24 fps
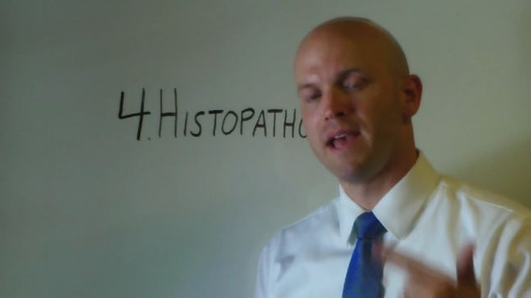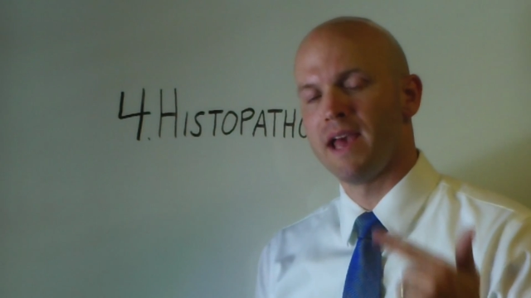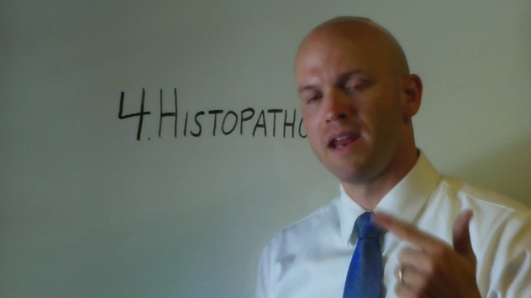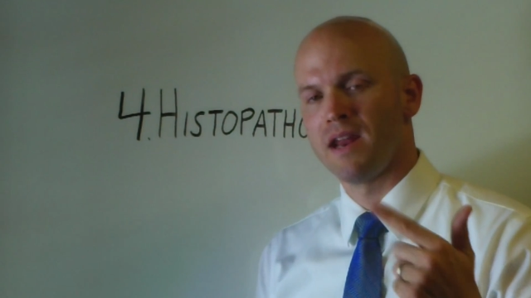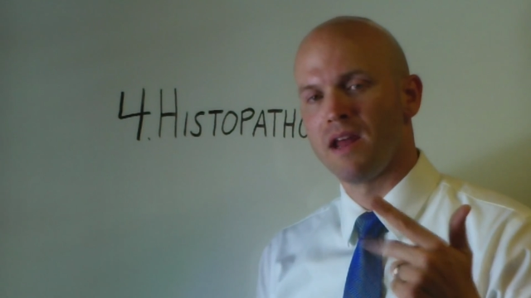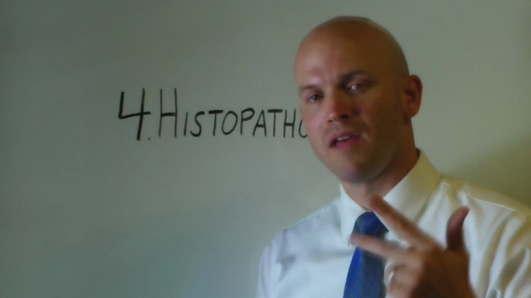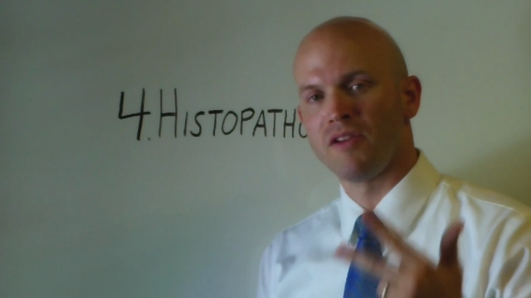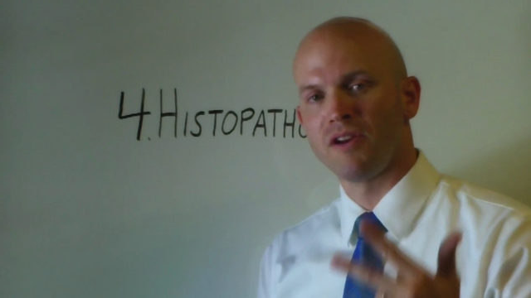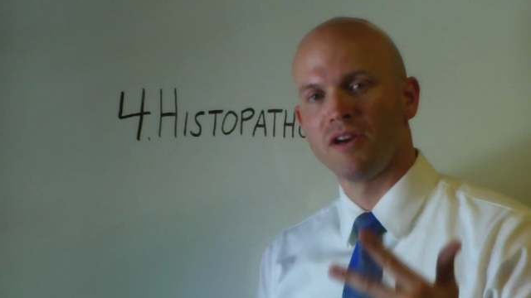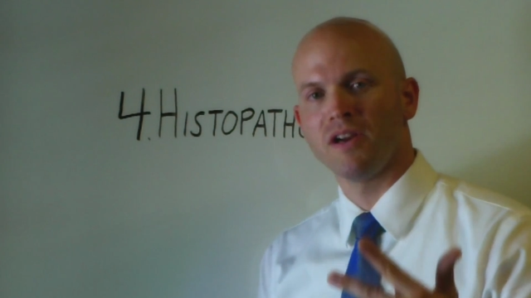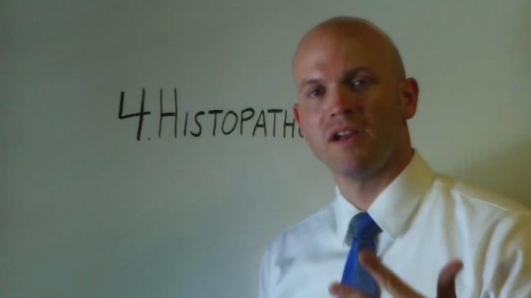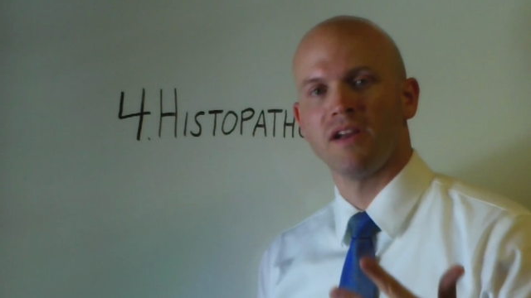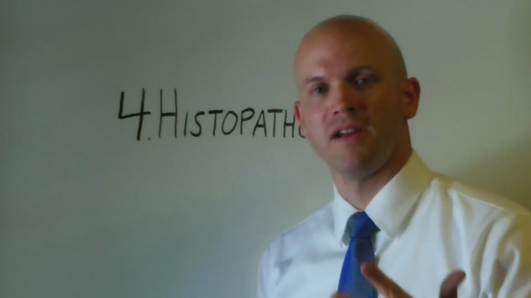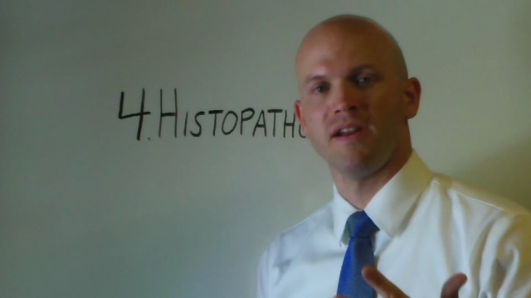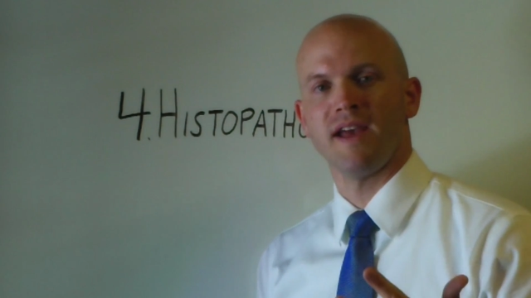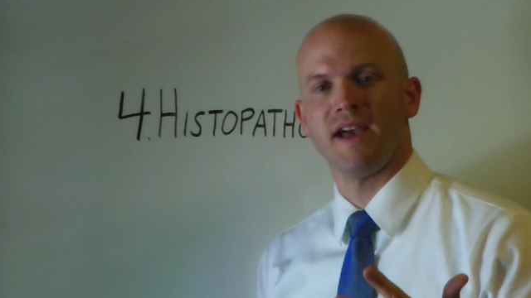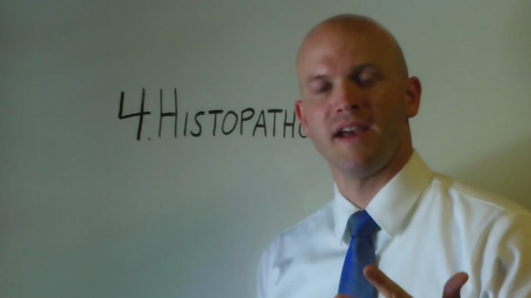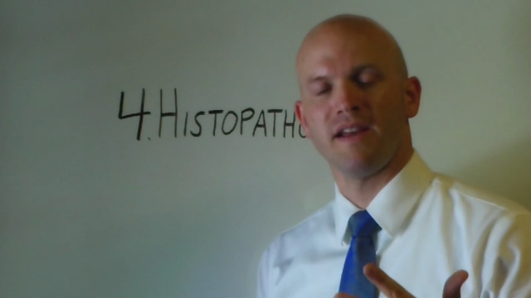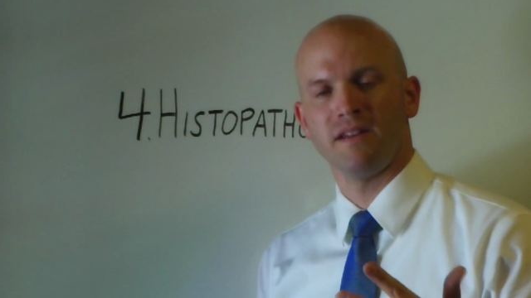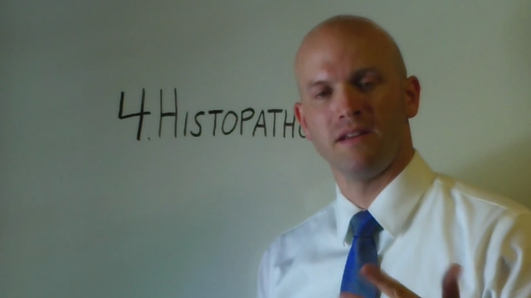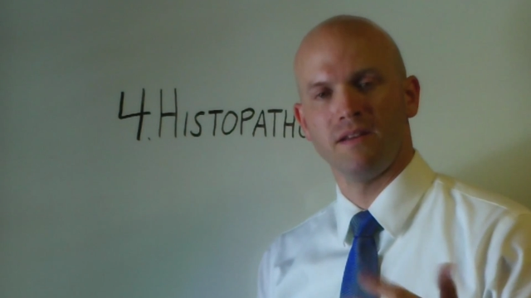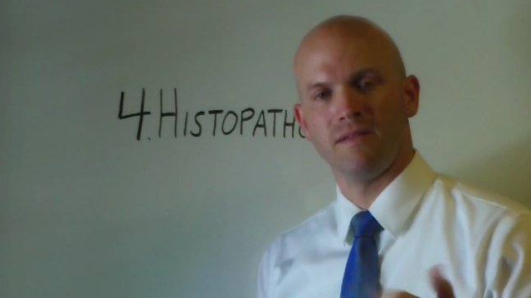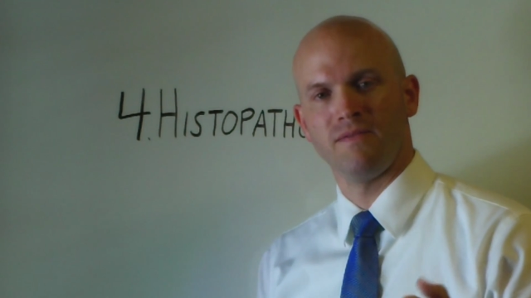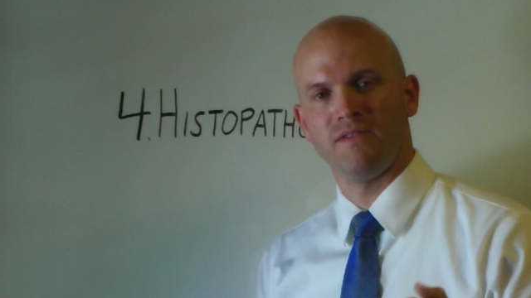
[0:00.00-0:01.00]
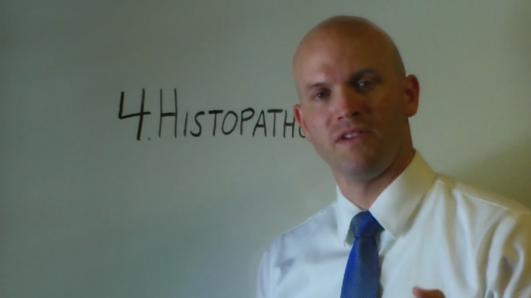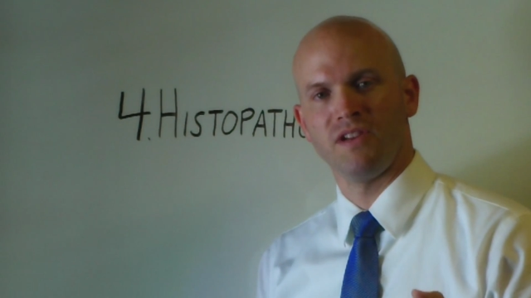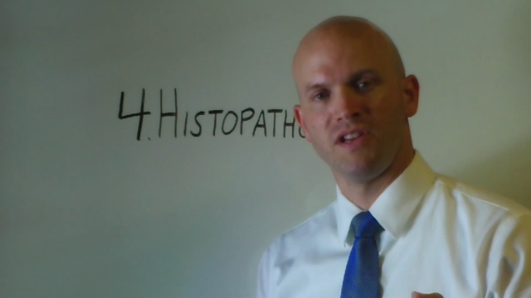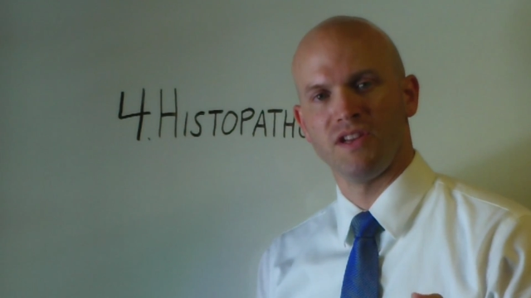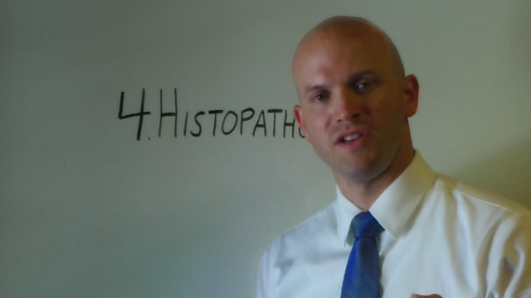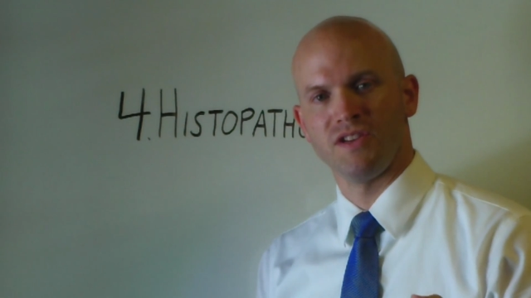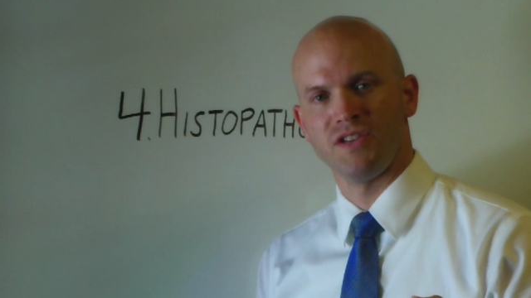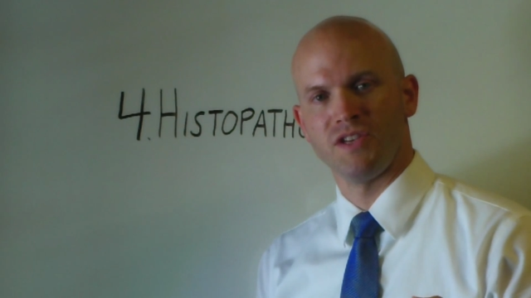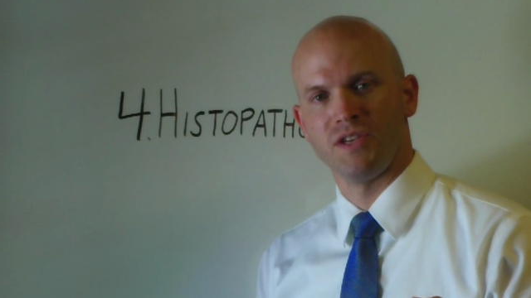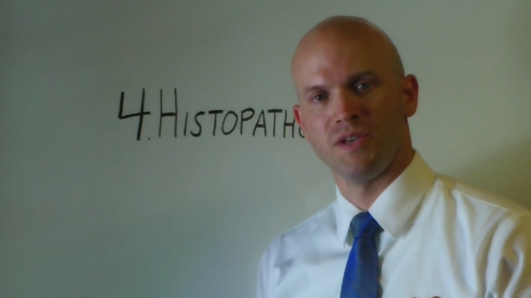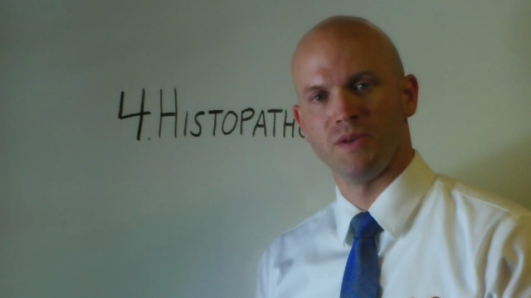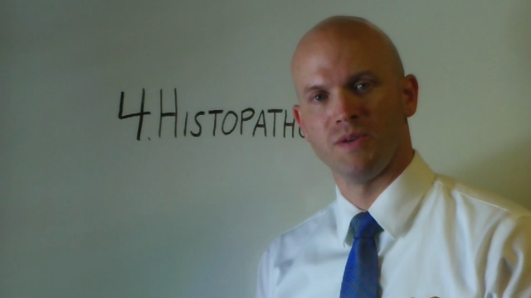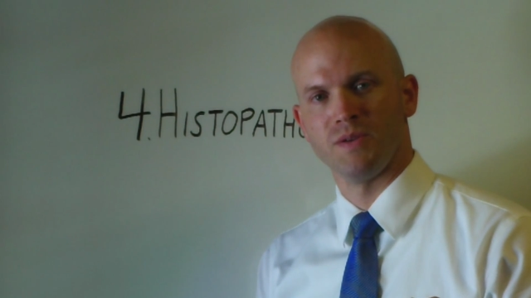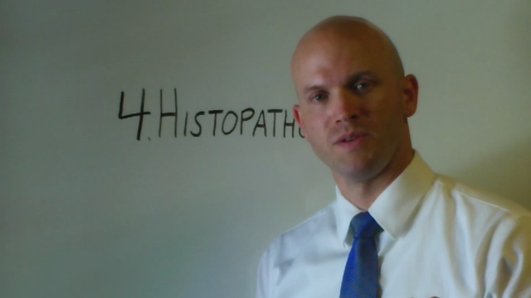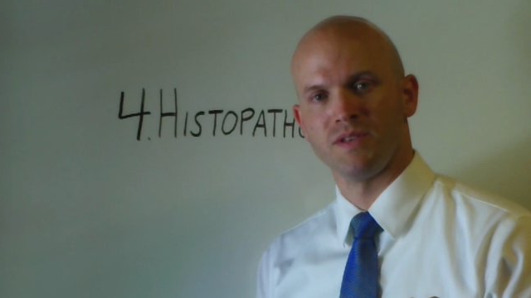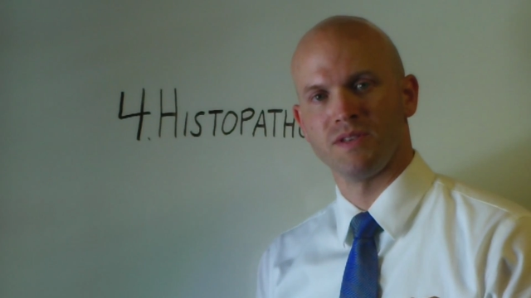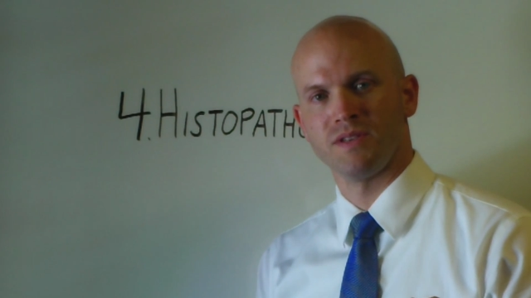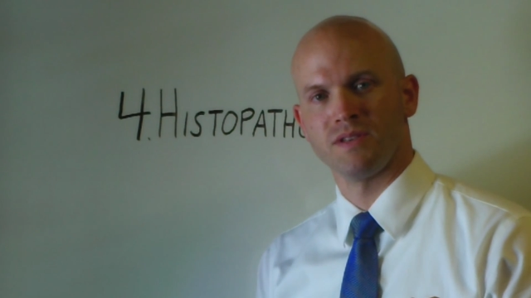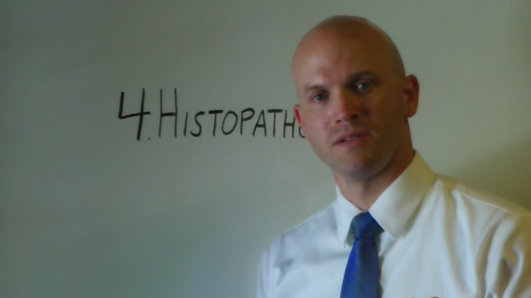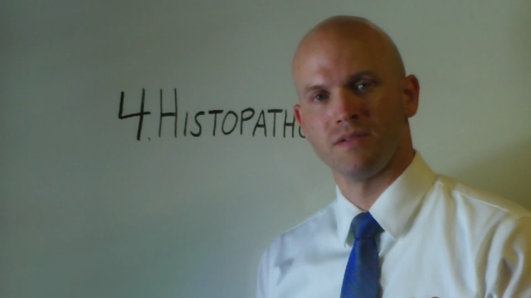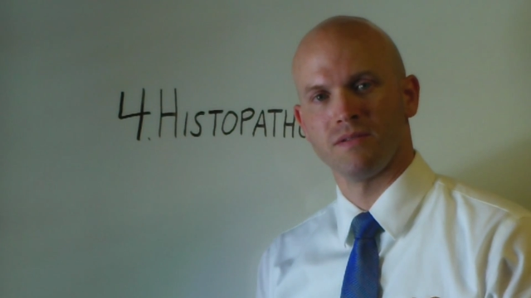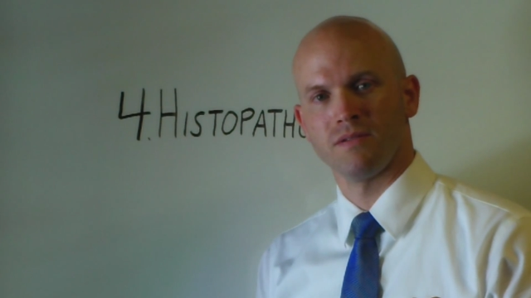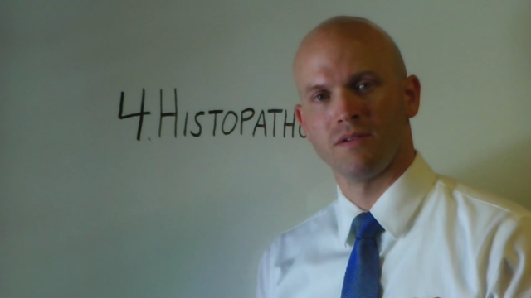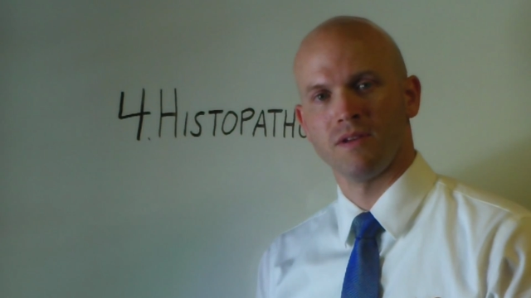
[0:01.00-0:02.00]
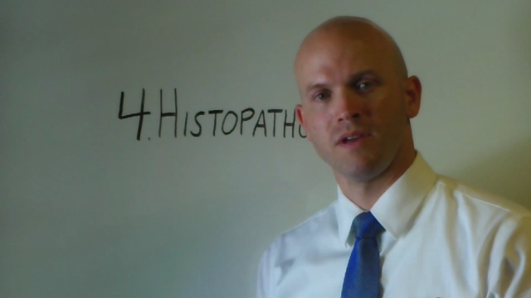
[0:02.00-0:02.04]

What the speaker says: and other connective tissues